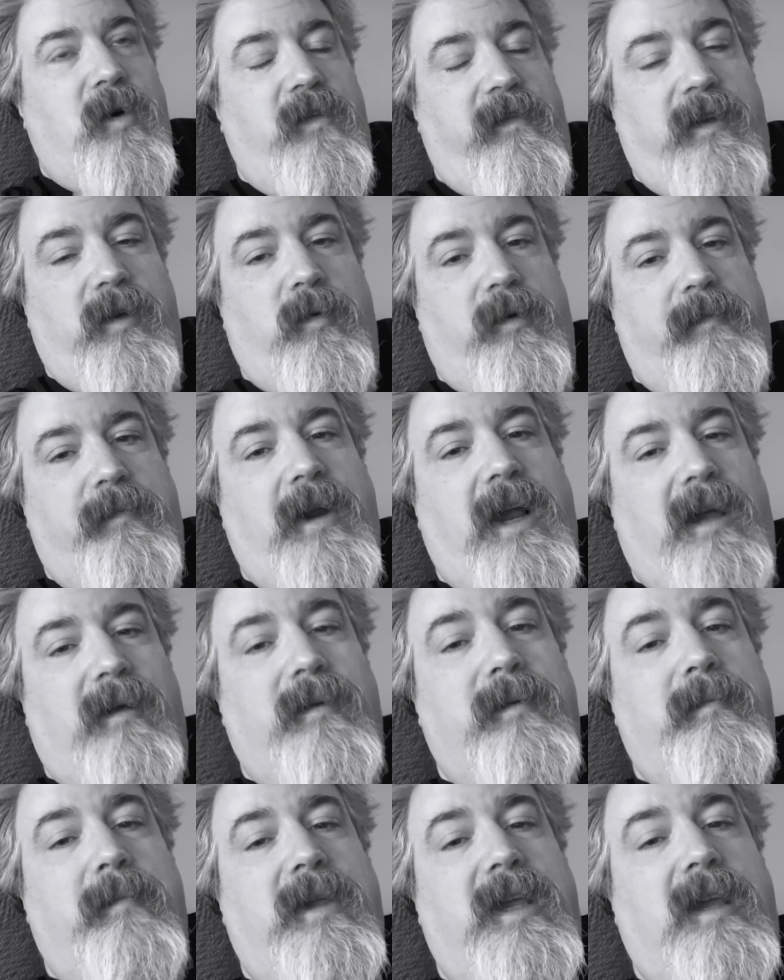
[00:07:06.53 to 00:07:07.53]
would
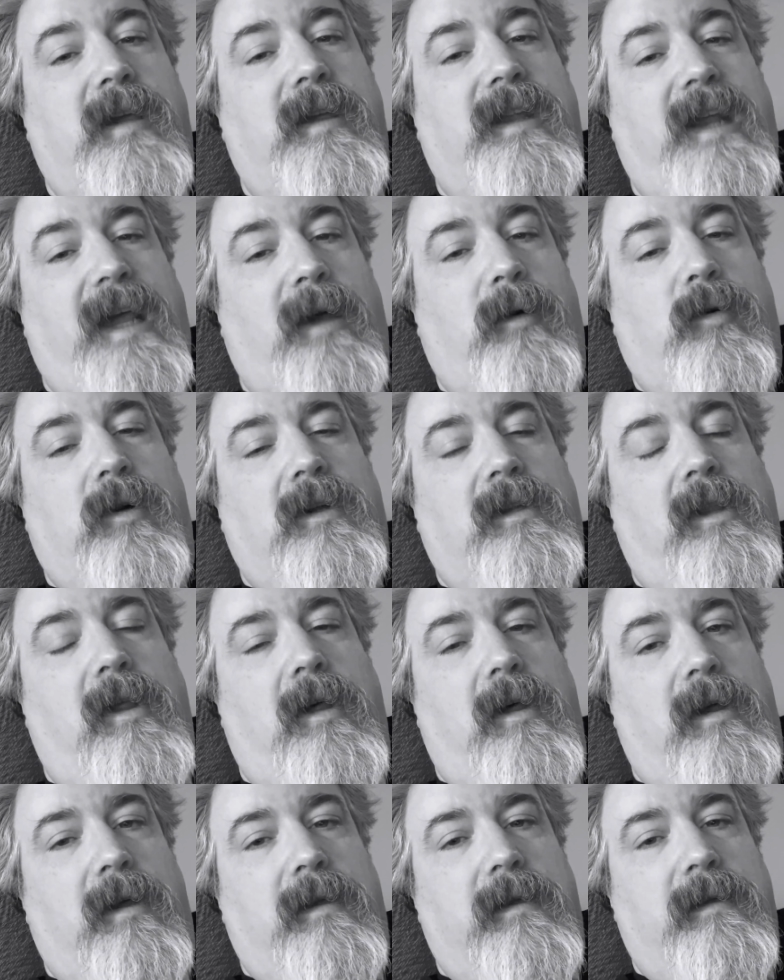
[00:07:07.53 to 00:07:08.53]
probably be an hour
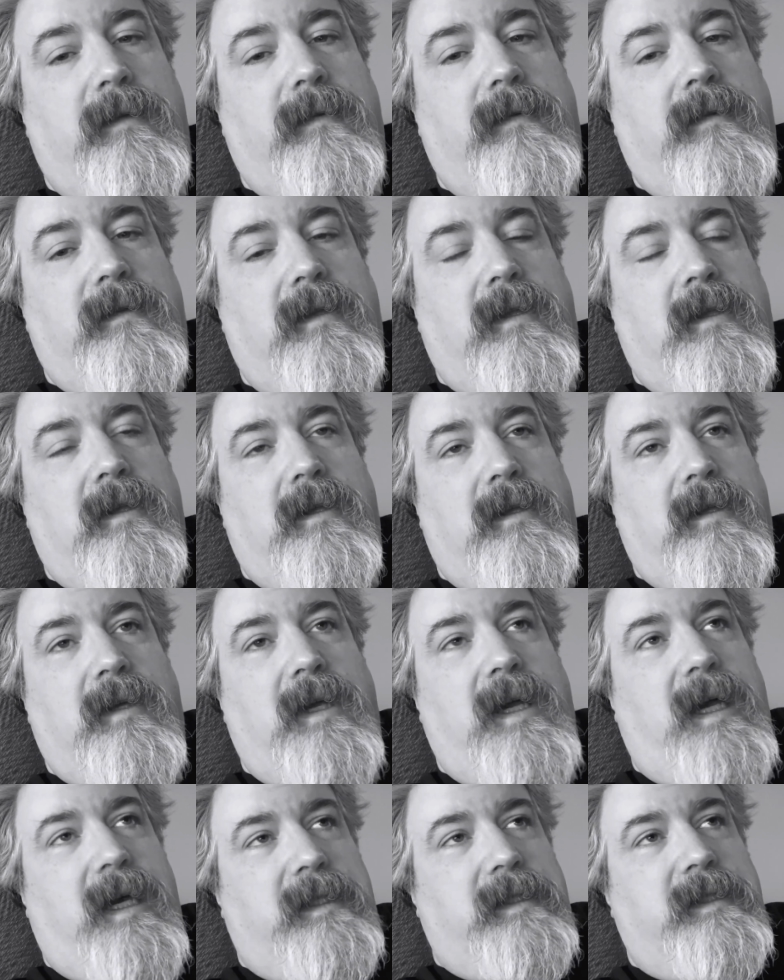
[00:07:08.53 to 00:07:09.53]
long,
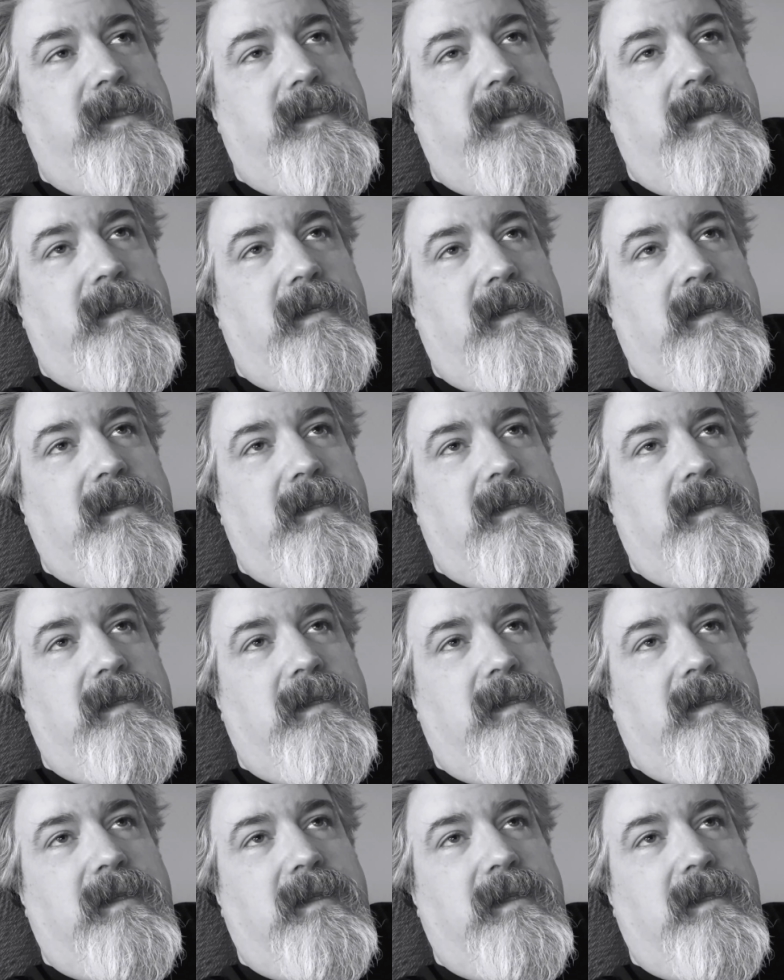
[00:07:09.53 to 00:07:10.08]
honestly.